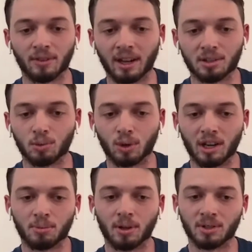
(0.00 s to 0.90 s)
They've had some dry
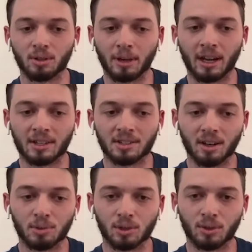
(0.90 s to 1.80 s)
spells in their past,
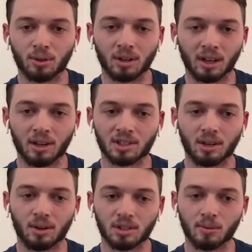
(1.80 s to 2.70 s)
and I'm sure it kind of
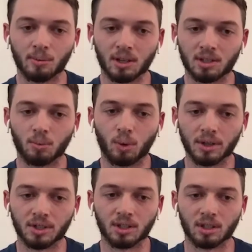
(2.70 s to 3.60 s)
scares them and makes them
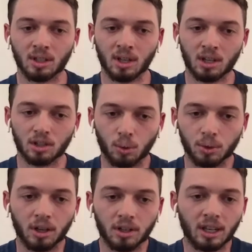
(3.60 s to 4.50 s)
want to
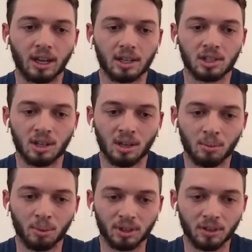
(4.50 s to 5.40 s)
hold on to cash.
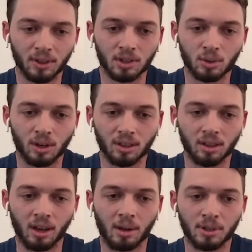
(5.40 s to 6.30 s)
But given the strength of
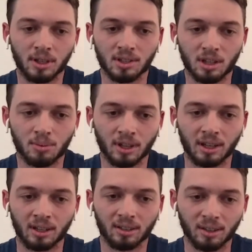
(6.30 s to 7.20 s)
the IP, it seems
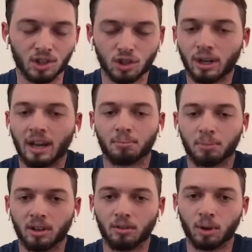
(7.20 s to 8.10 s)
like they should have
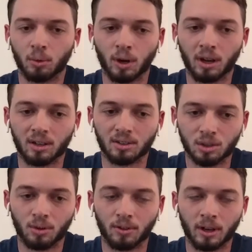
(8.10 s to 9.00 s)
plenty of runway
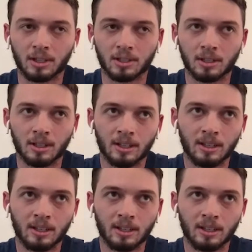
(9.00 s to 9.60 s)
to invest.